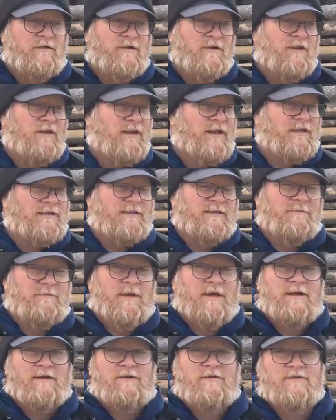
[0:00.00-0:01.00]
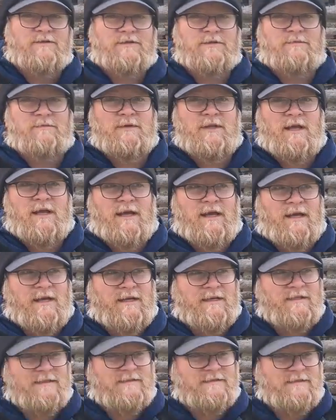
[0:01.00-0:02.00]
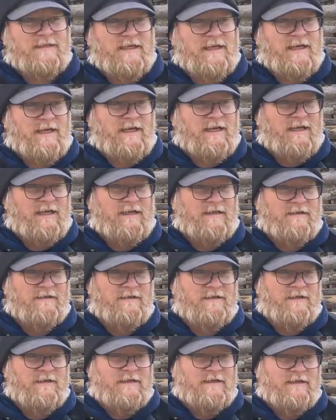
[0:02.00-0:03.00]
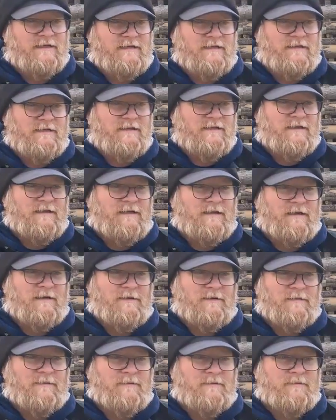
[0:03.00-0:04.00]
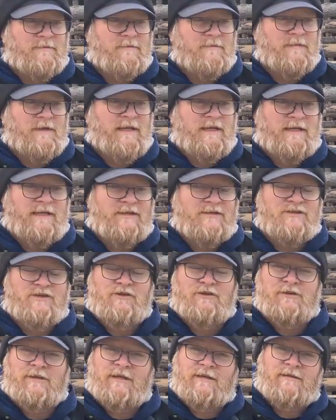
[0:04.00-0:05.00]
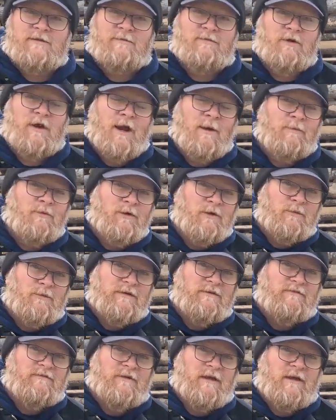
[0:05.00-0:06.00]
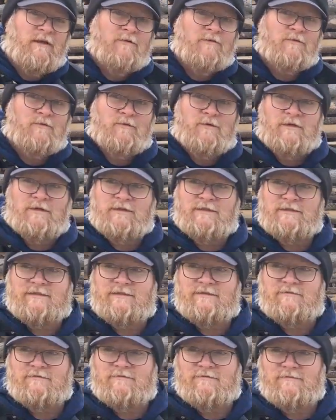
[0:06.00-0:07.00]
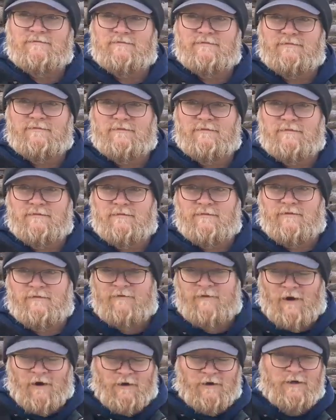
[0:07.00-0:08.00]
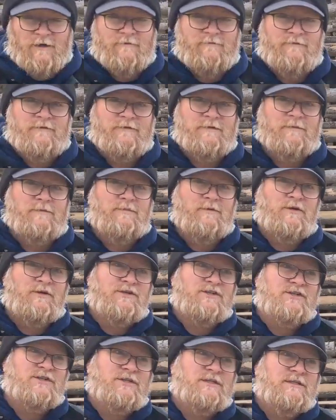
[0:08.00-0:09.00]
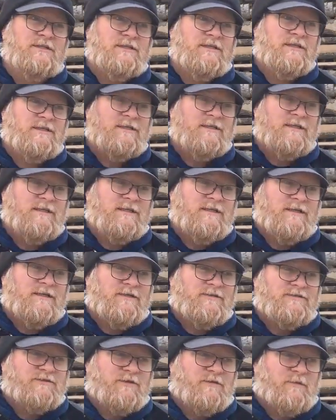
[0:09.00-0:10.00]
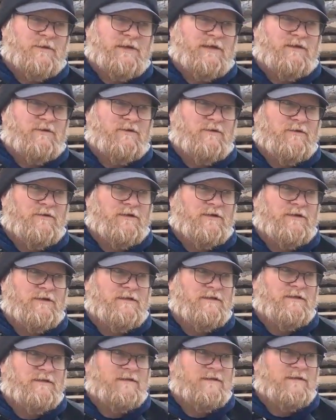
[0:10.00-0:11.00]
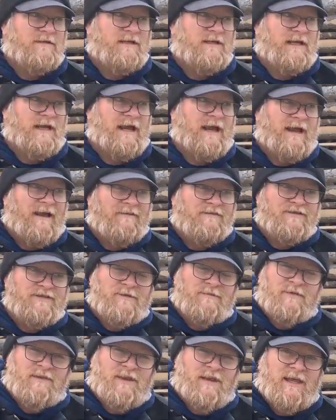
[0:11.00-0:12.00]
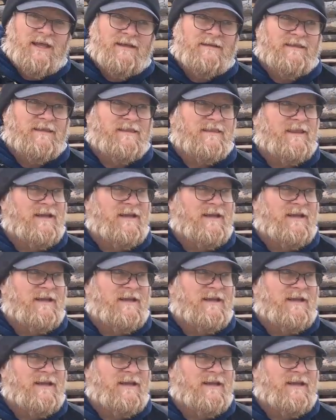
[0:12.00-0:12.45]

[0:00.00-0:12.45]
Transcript: collecting medical supplies and making sure that the property we found was far enough in the bush so we could have some of that